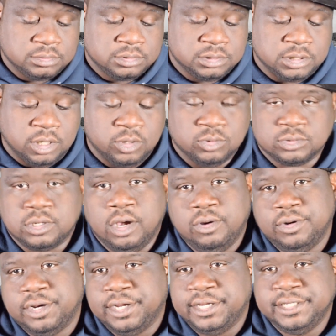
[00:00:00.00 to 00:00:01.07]
So
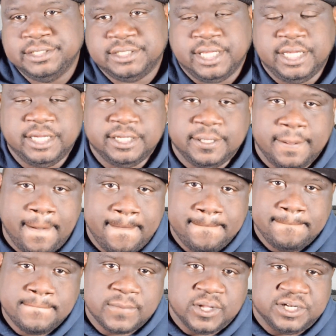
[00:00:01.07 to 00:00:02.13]
cold air intake,
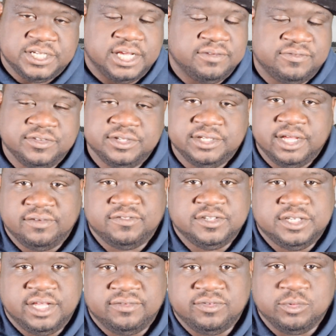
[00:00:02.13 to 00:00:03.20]
definitely
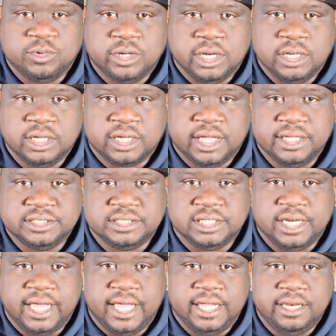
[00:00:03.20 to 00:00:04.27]
want to look into
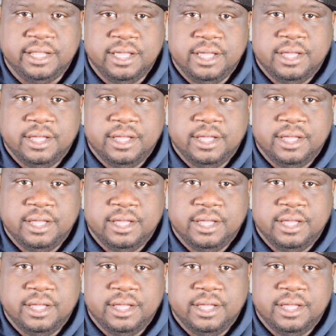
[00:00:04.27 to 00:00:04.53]
that